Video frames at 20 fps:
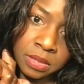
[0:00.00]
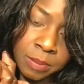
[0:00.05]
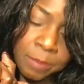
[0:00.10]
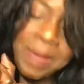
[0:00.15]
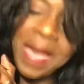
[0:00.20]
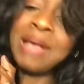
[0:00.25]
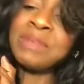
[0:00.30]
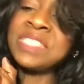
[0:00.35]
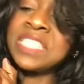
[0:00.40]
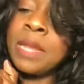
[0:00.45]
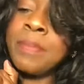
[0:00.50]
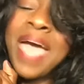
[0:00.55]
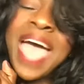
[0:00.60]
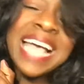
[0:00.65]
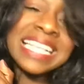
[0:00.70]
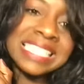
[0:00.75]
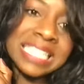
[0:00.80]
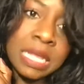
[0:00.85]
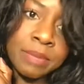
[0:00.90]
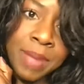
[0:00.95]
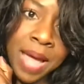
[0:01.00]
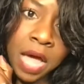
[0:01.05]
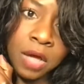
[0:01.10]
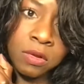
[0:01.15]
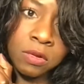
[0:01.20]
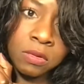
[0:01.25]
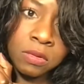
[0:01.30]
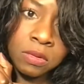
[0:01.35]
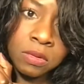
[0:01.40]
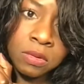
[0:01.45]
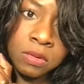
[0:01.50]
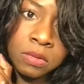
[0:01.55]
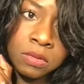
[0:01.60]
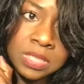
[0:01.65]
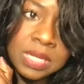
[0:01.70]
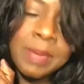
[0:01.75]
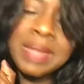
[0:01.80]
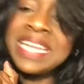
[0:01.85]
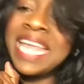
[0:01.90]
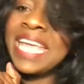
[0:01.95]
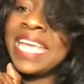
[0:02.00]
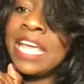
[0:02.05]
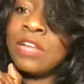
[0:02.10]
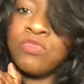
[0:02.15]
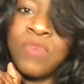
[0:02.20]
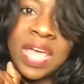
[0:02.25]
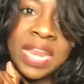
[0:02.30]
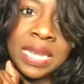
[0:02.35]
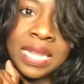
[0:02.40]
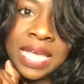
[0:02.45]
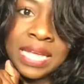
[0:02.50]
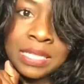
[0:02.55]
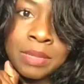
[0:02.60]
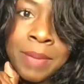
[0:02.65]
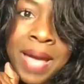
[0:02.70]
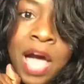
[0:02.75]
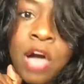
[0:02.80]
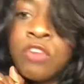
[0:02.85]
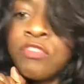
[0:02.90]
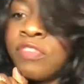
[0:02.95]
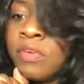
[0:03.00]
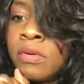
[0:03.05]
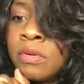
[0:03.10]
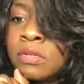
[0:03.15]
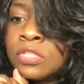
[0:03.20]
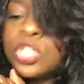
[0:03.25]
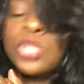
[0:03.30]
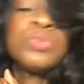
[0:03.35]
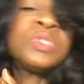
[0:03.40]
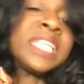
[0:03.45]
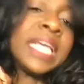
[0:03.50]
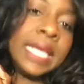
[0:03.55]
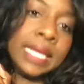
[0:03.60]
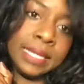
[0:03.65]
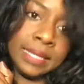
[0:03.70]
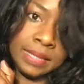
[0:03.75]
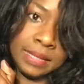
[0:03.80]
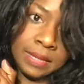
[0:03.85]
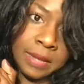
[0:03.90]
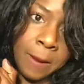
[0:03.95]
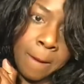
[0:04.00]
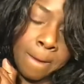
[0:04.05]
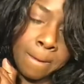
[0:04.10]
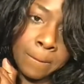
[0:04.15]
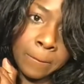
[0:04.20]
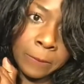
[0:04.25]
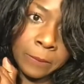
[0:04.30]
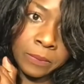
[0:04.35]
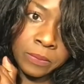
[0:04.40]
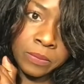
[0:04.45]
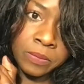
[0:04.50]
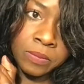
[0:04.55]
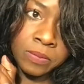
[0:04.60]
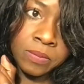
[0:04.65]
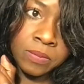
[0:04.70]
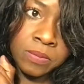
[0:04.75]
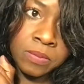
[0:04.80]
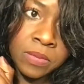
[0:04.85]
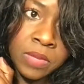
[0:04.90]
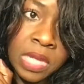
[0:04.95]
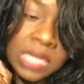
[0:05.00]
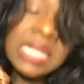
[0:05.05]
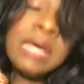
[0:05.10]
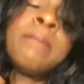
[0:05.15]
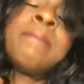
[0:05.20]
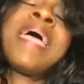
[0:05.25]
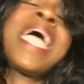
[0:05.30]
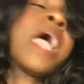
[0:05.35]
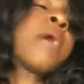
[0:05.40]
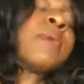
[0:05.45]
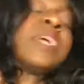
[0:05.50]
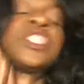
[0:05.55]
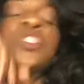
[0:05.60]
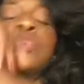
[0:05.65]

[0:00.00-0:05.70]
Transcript: bouncing a basketball. Talking about they getting ready to get the ball for Juneteenth. Lil Mary